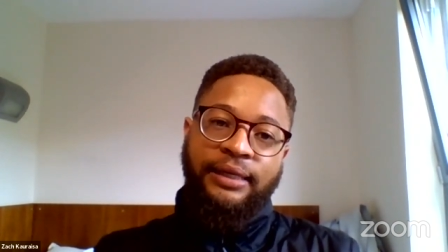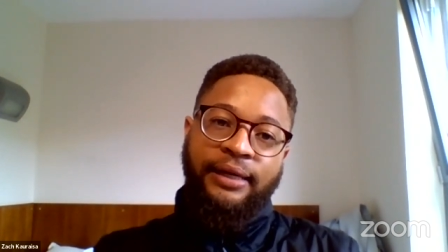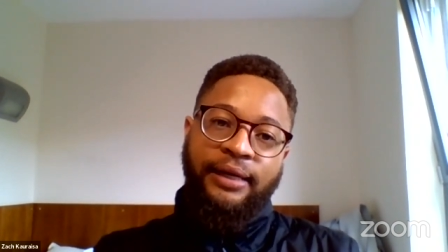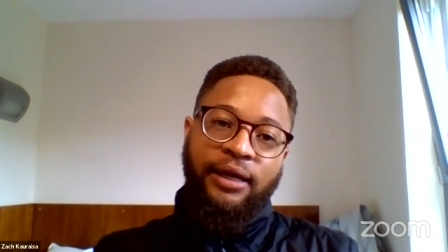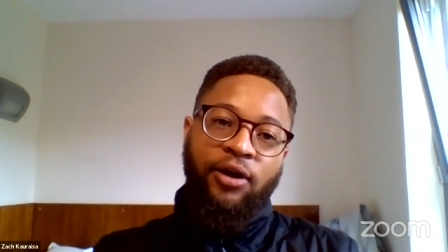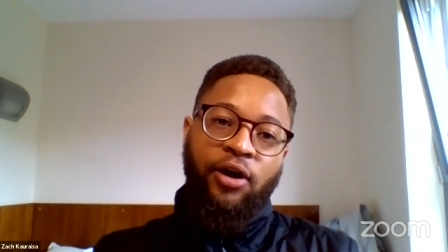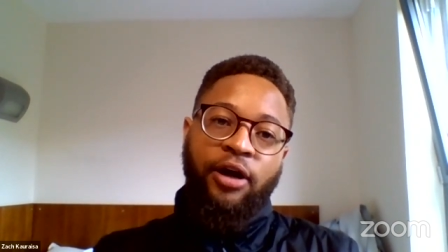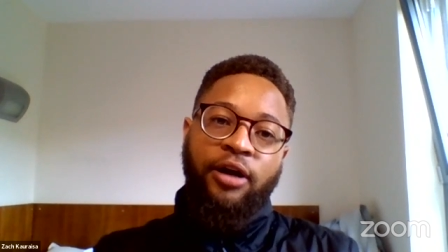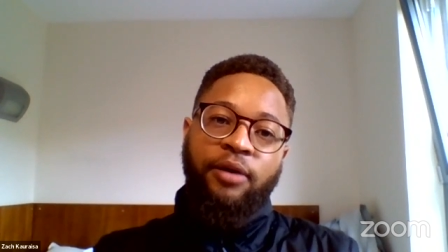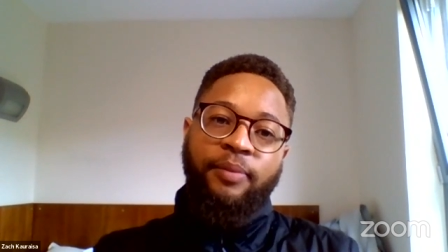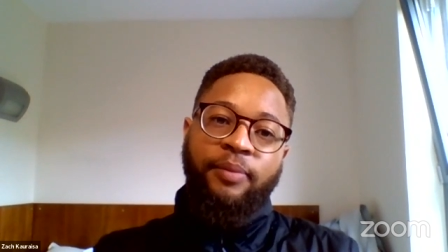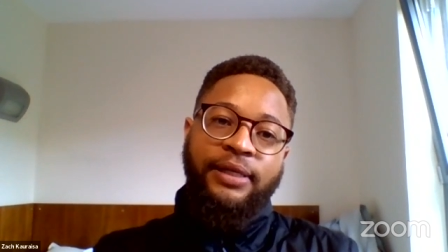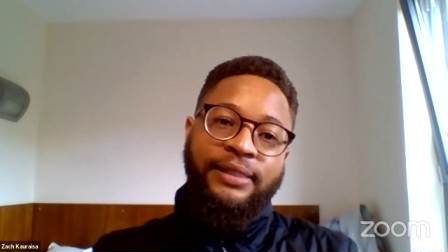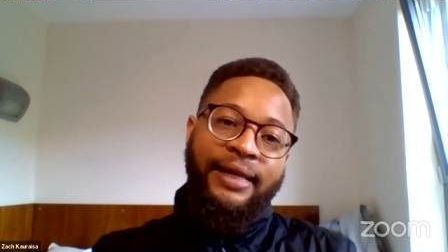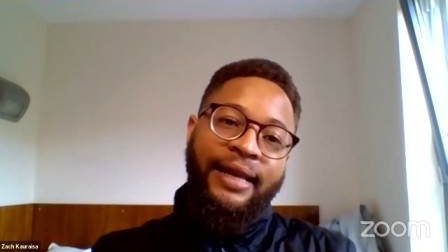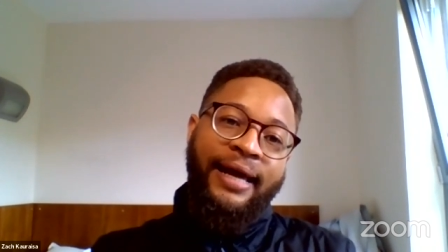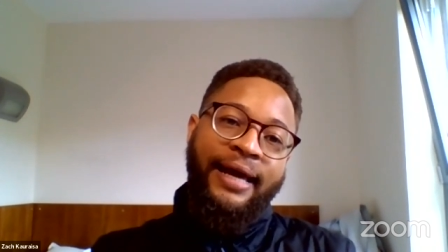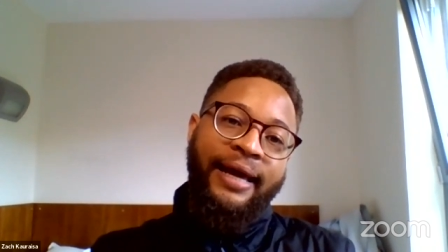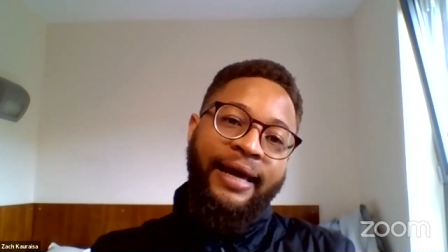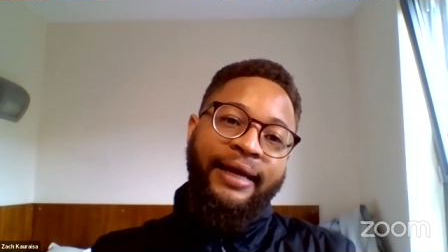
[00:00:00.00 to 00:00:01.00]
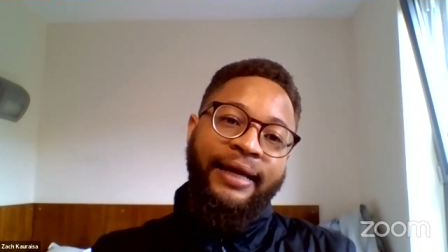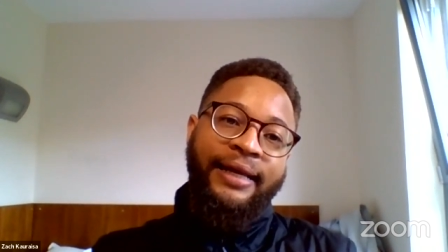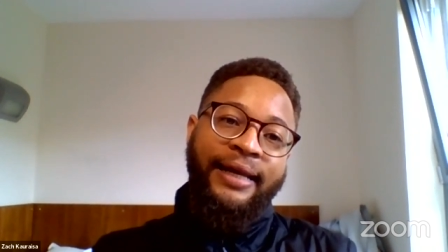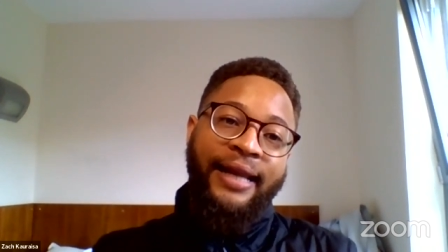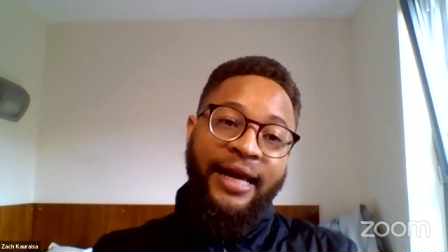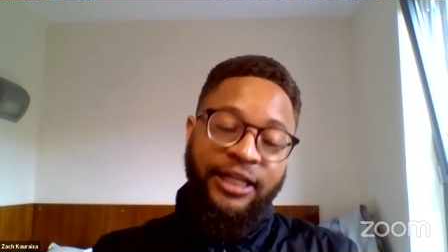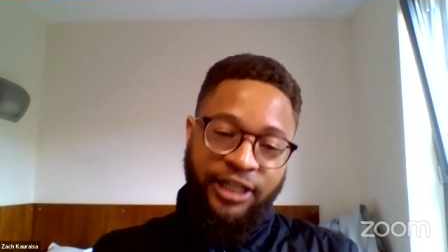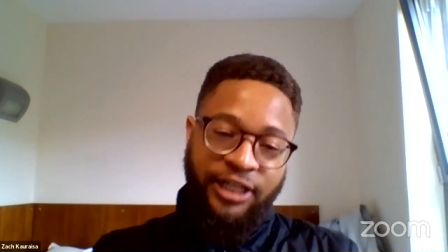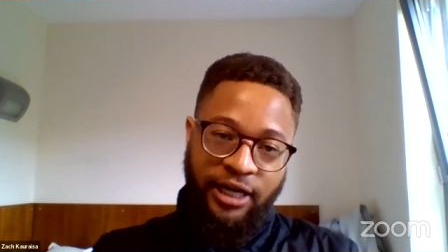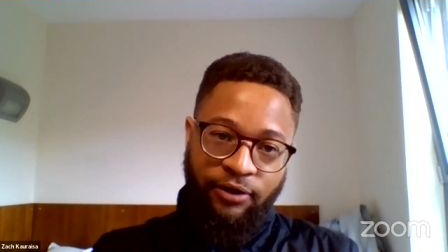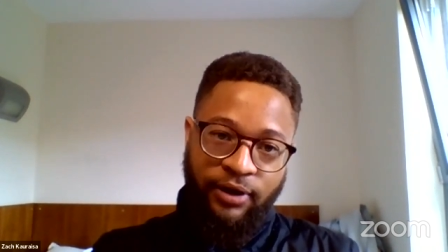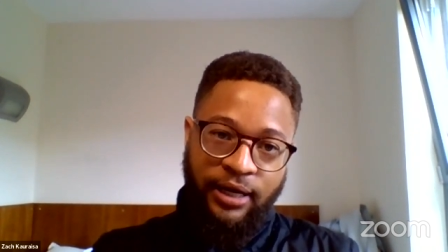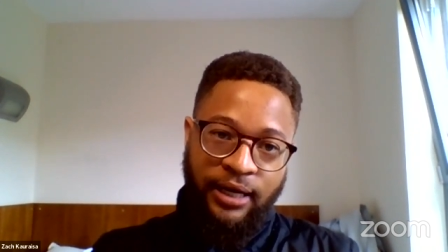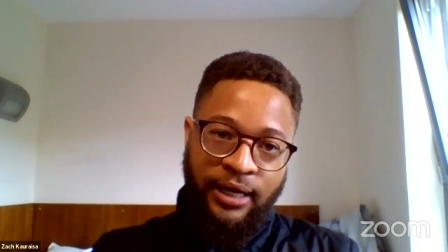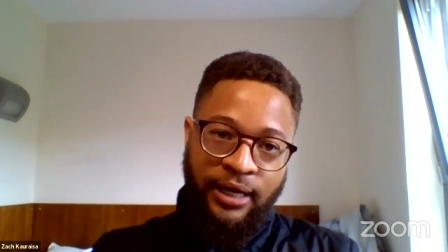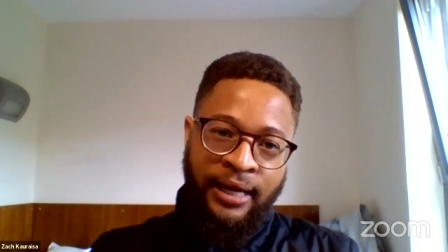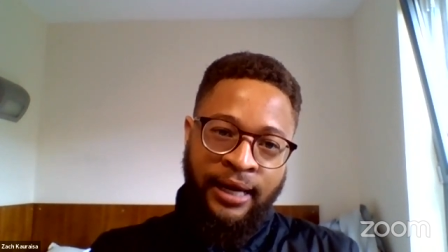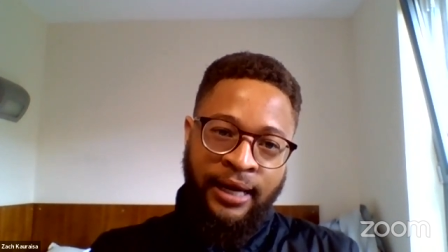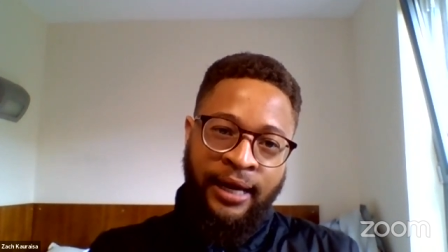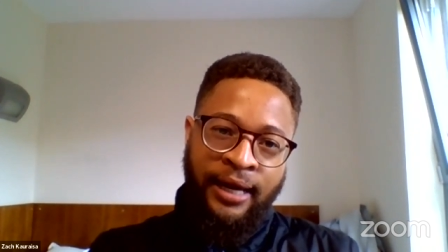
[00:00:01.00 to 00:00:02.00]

economies like Nigeria.